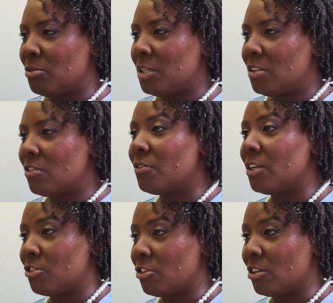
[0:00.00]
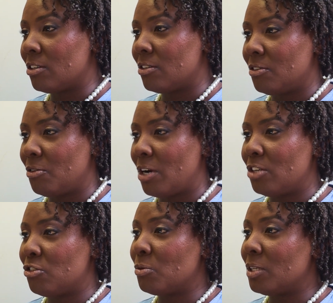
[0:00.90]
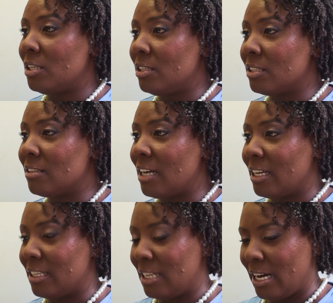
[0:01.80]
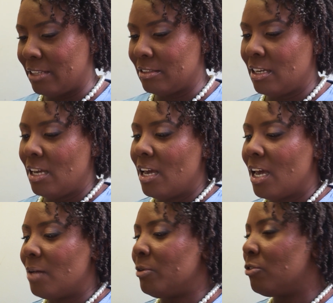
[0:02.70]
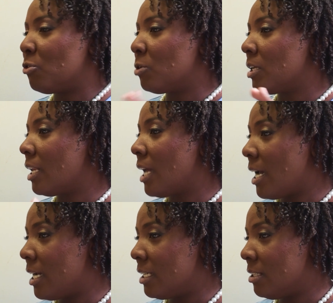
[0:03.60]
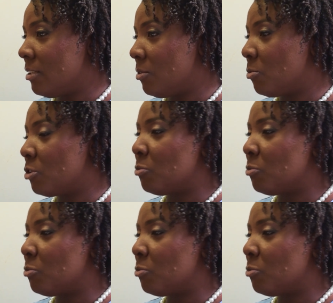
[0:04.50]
means function, right? So we looked at that. Episode 9 was